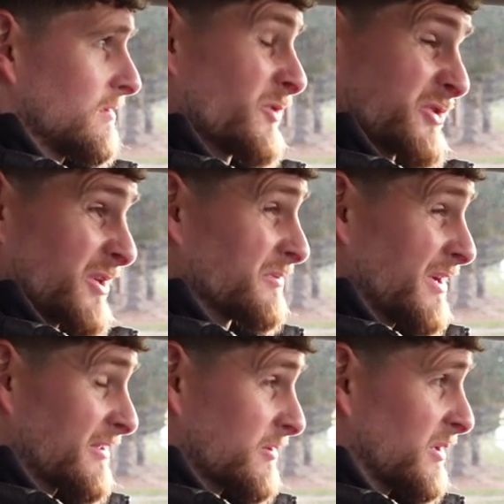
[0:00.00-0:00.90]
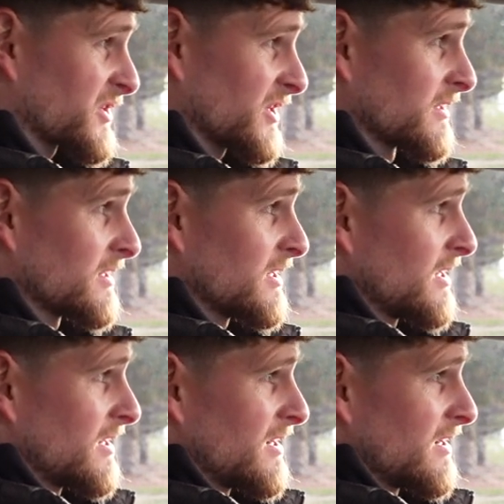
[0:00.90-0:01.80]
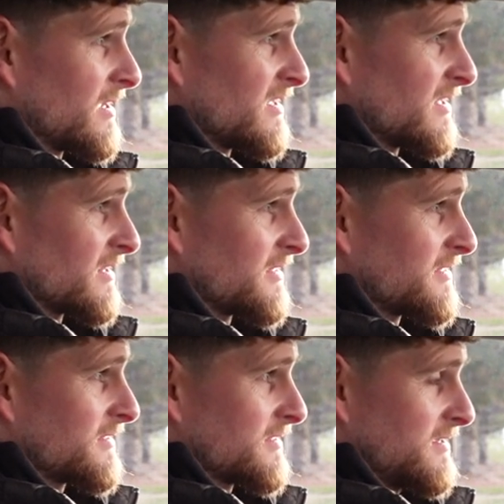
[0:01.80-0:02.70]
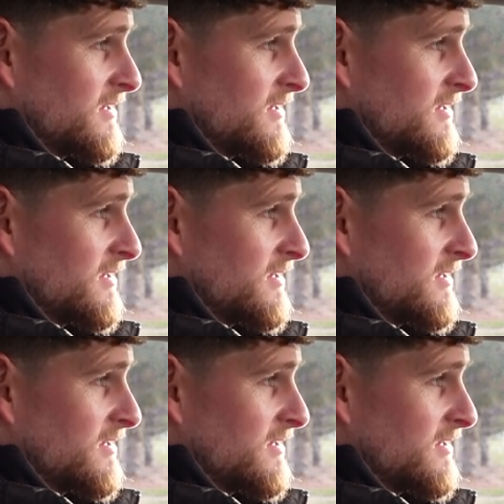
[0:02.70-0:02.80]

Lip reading: Also, other question. The